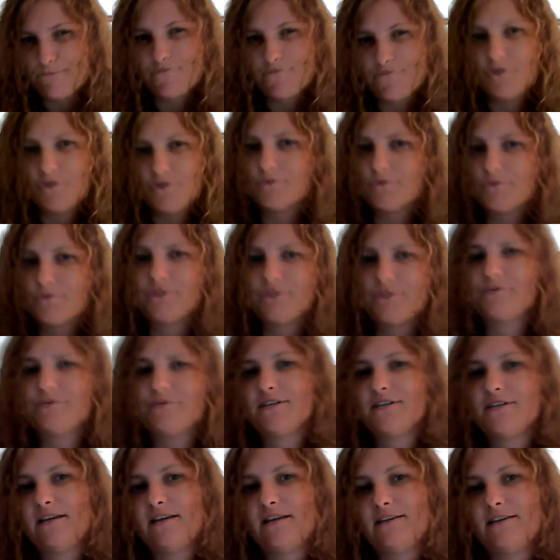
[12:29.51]
Those were different
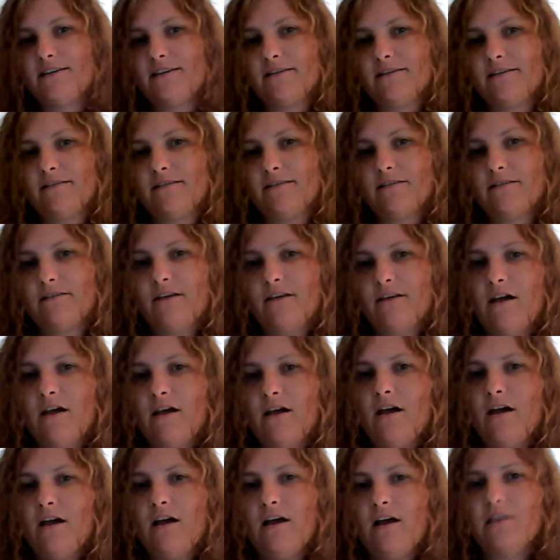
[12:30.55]
states.
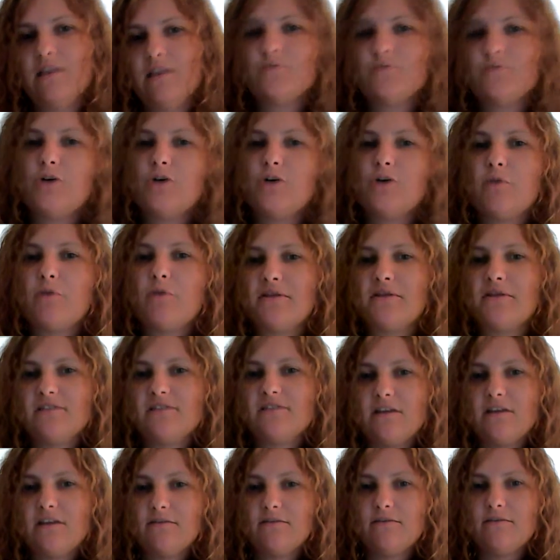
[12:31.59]
Unless we're talking about the
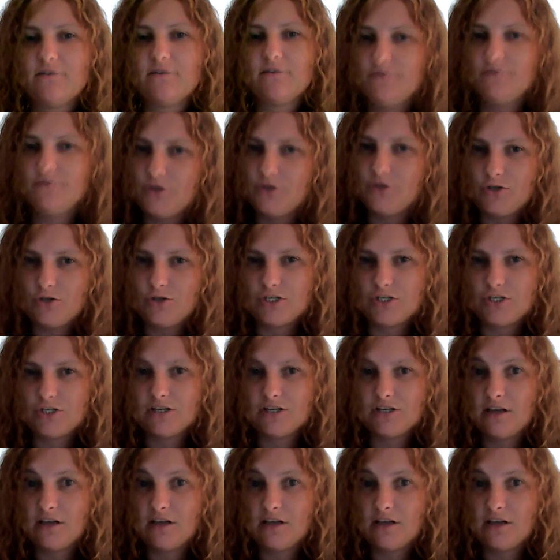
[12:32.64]
state of confusion.